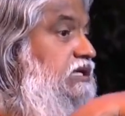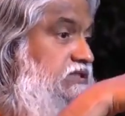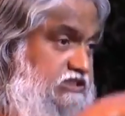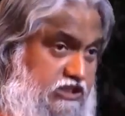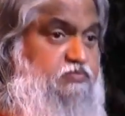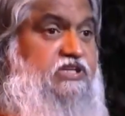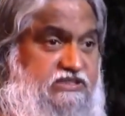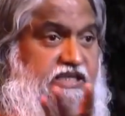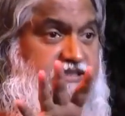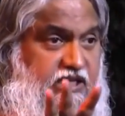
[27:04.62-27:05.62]
the scripture
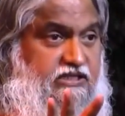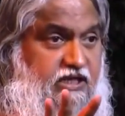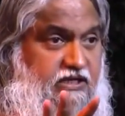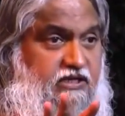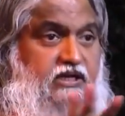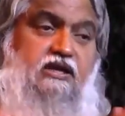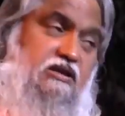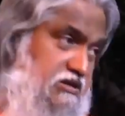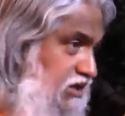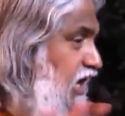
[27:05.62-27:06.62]
says like that.
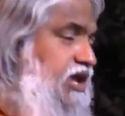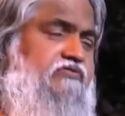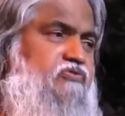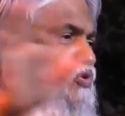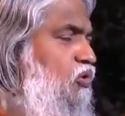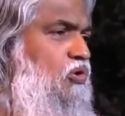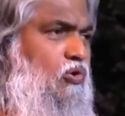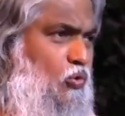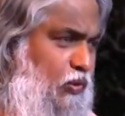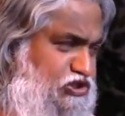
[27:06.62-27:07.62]
I have
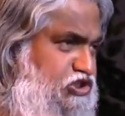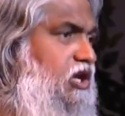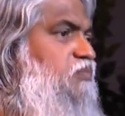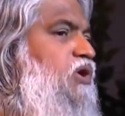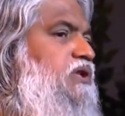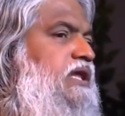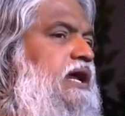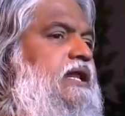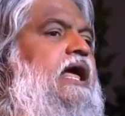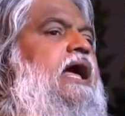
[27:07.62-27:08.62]
no question about
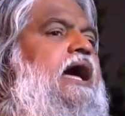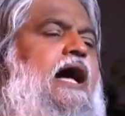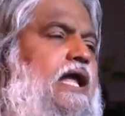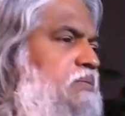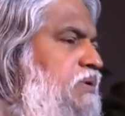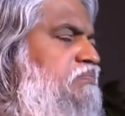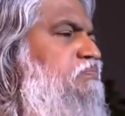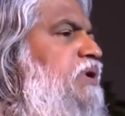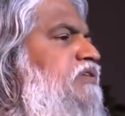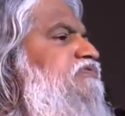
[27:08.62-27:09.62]
that. I am in
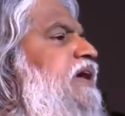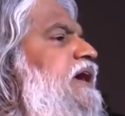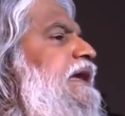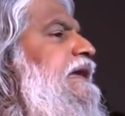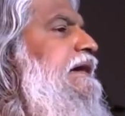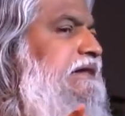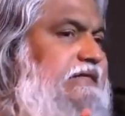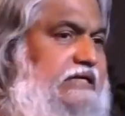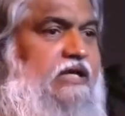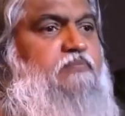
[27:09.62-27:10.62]
perfect
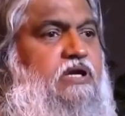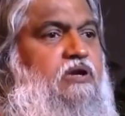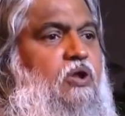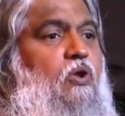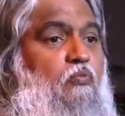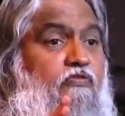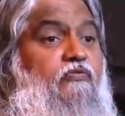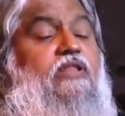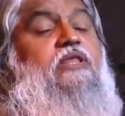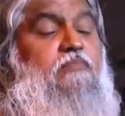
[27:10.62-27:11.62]
agreement with
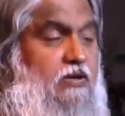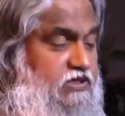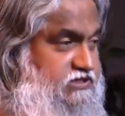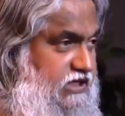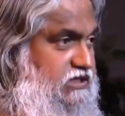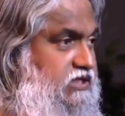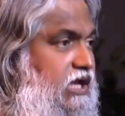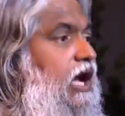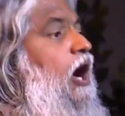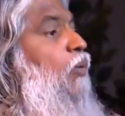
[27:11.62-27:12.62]
what the Bible says.
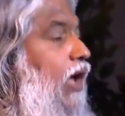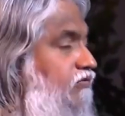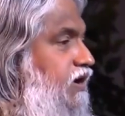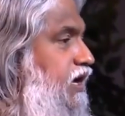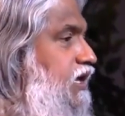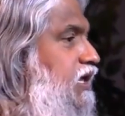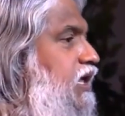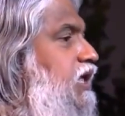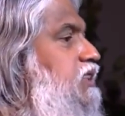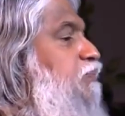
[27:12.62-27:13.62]
However,
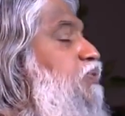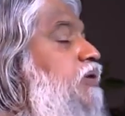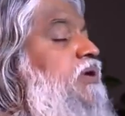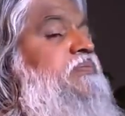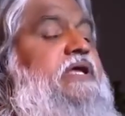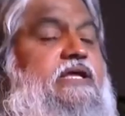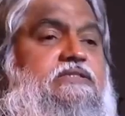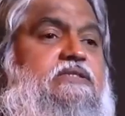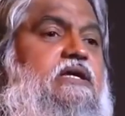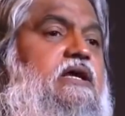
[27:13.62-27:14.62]
the problem is